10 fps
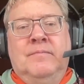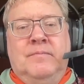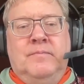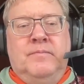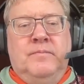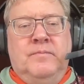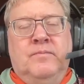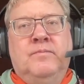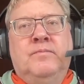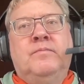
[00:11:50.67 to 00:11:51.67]

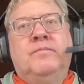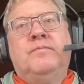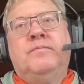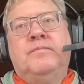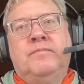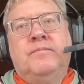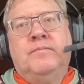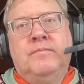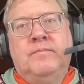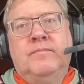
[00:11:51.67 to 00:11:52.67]

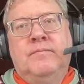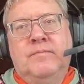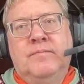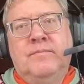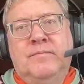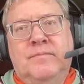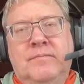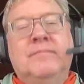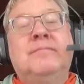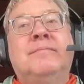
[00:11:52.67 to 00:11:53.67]

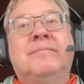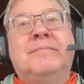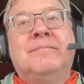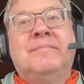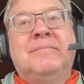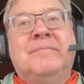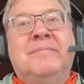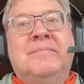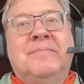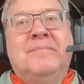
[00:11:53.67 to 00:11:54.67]

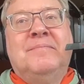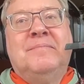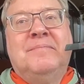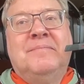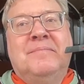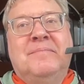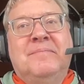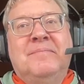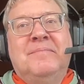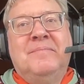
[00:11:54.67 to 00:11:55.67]

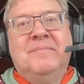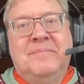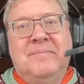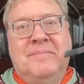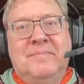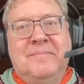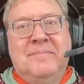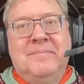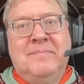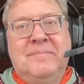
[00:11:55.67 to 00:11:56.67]

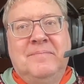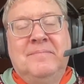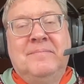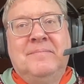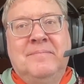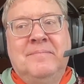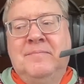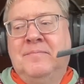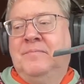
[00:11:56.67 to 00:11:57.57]
(silent)